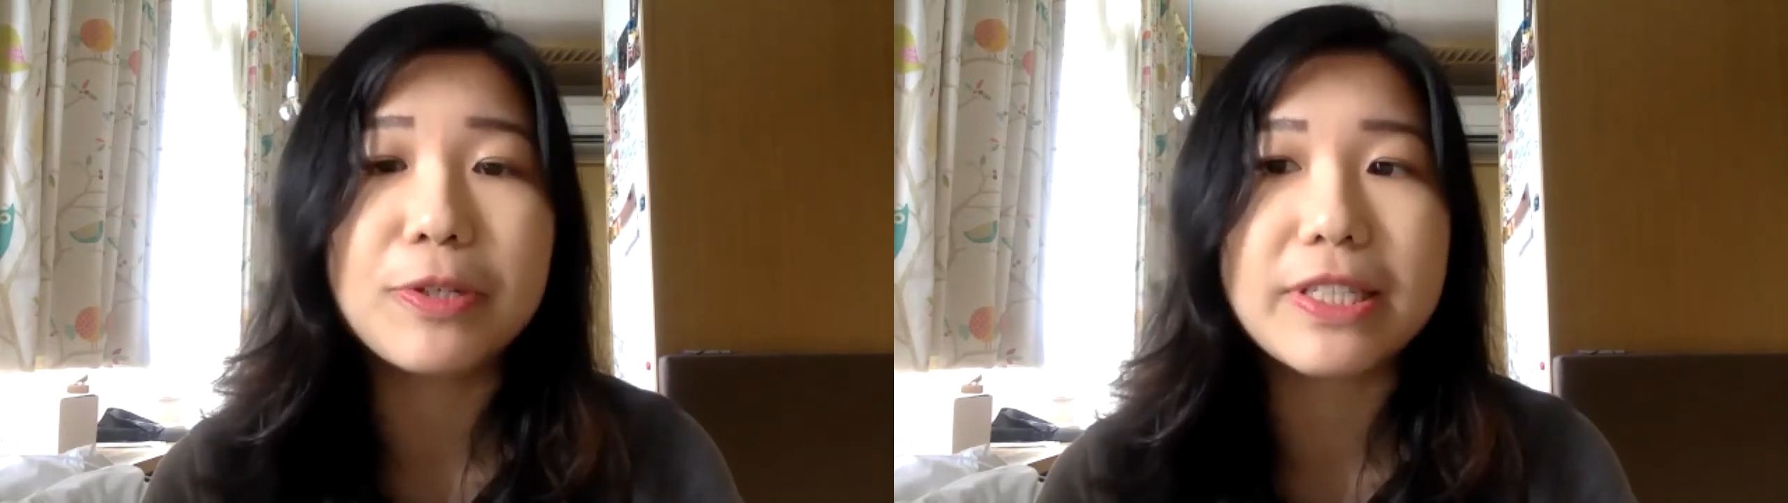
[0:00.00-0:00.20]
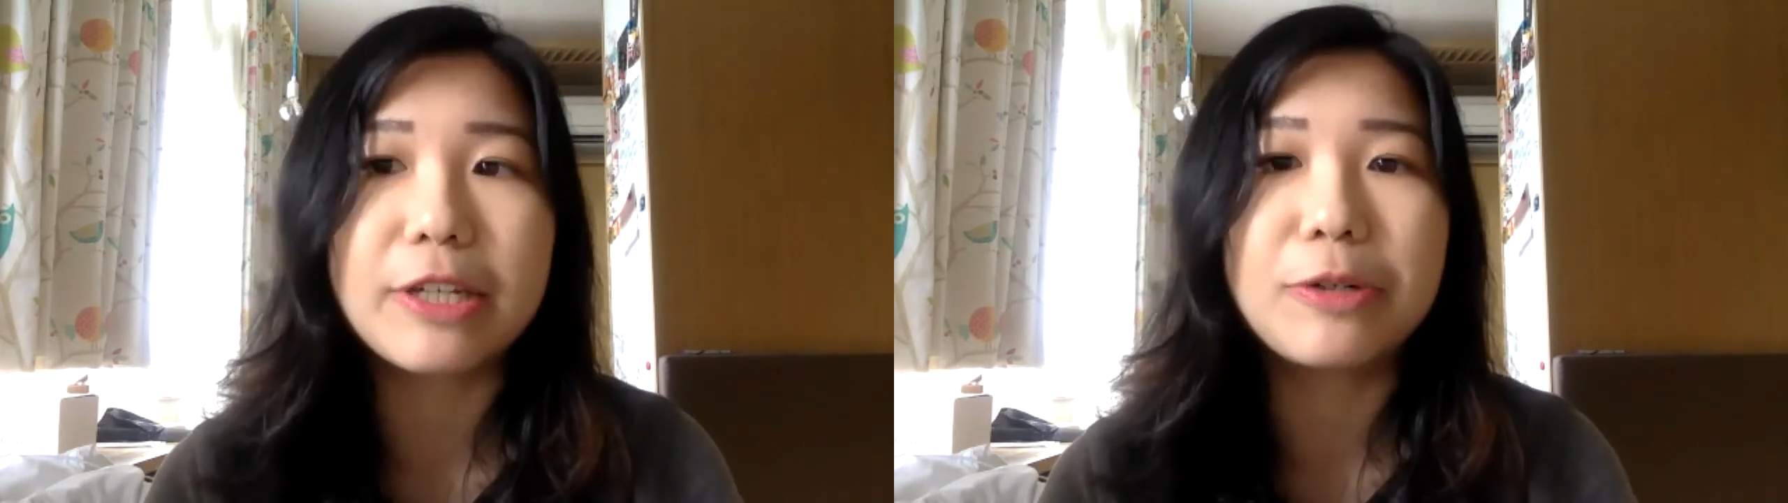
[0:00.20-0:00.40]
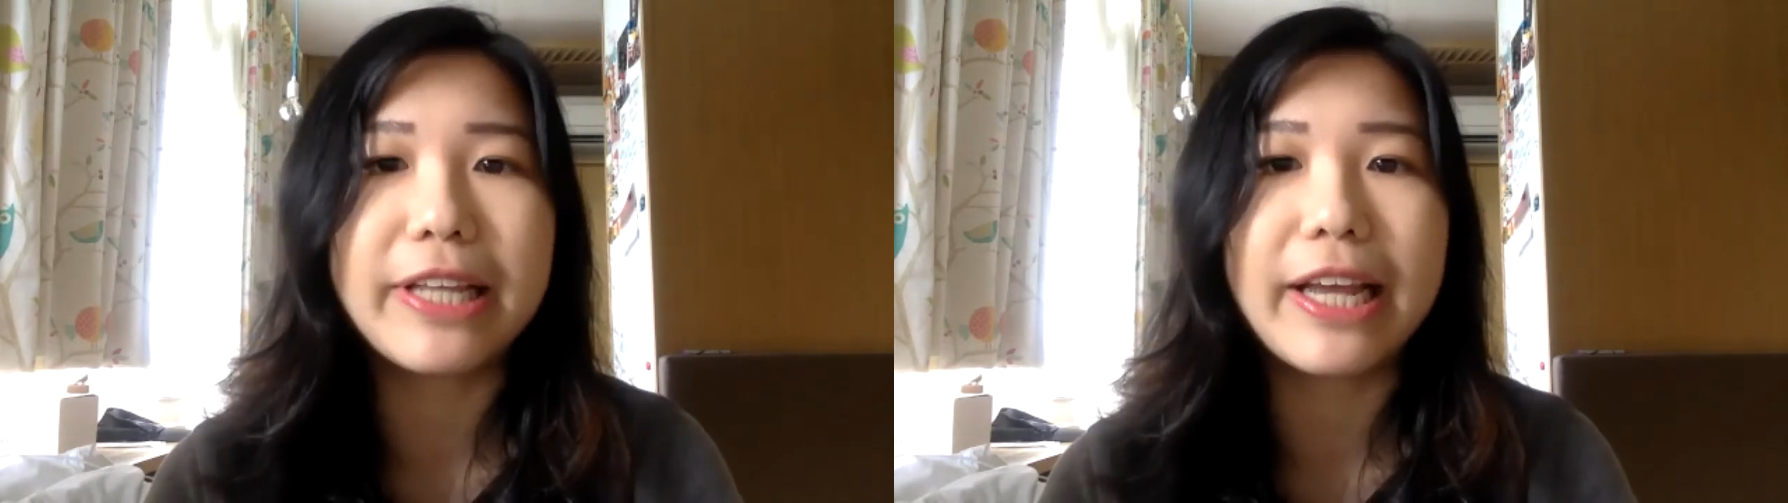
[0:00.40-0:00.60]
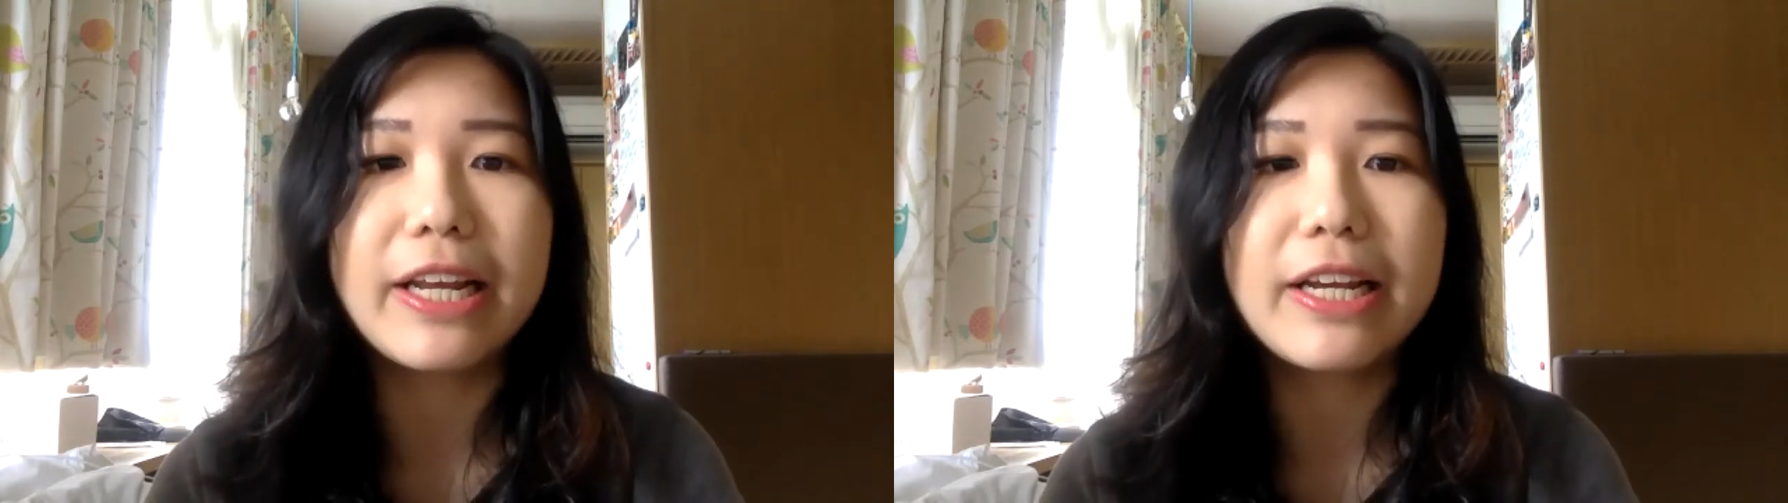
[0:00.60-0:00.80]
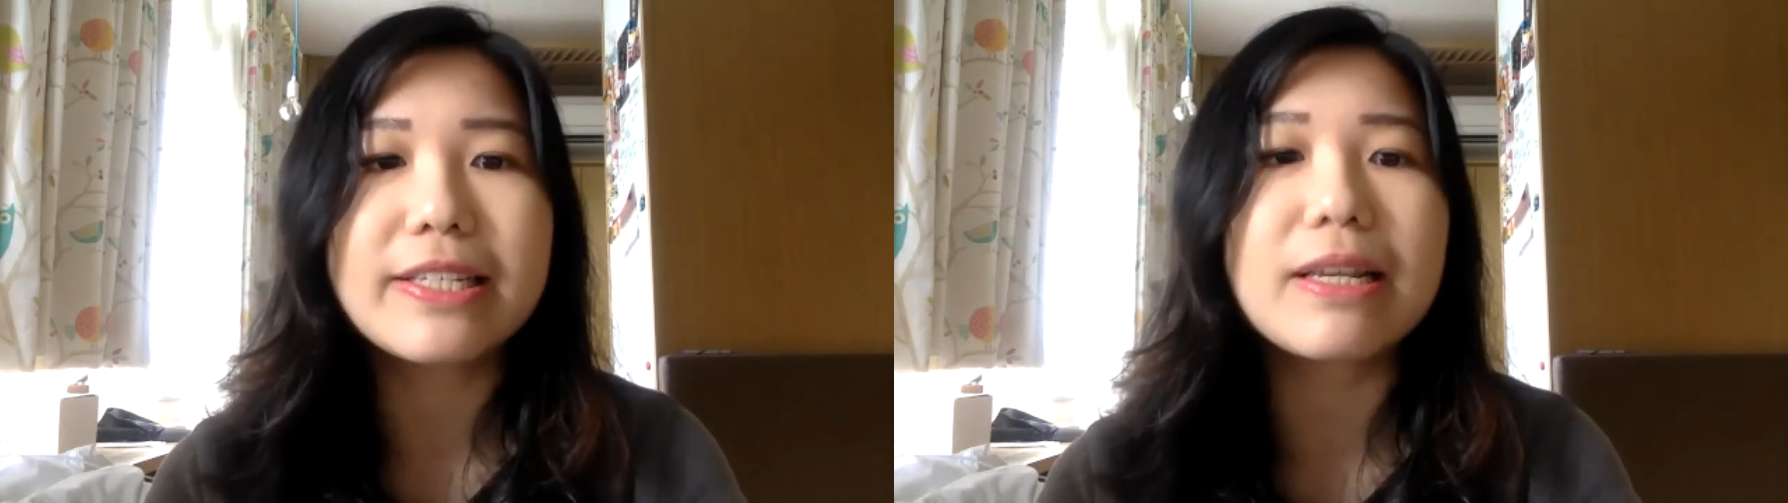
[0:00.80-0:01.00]
skill that
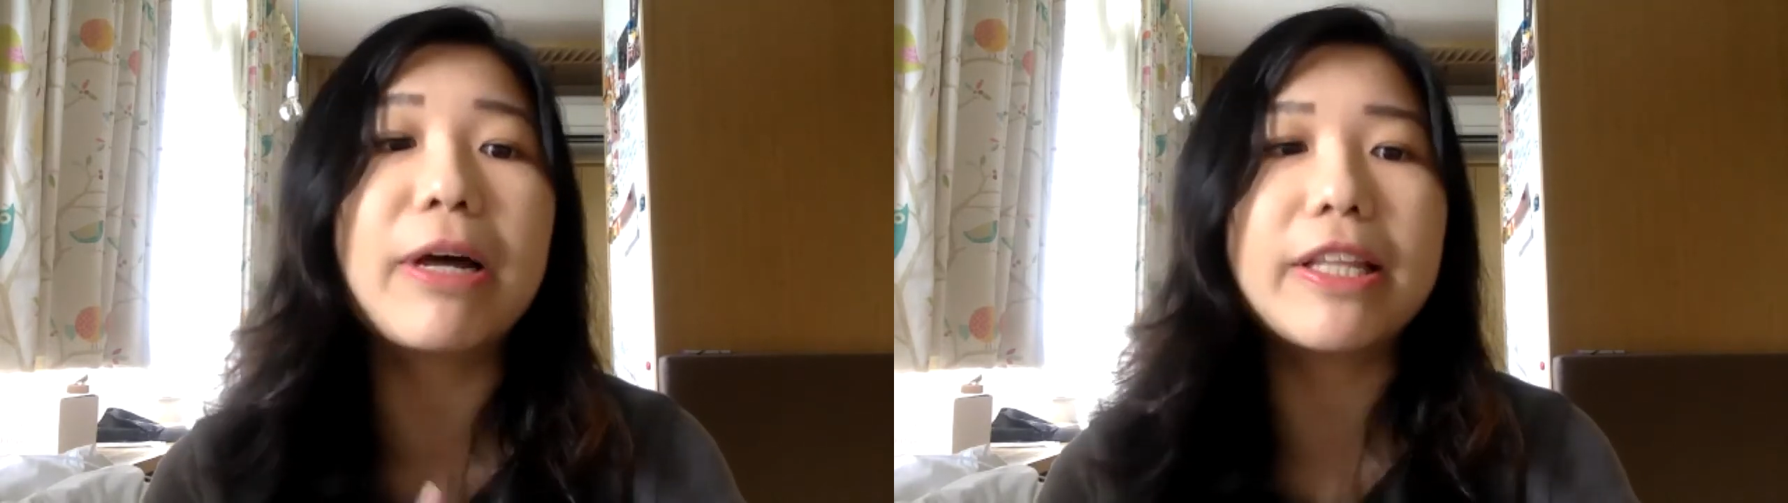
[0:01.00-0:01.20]
some other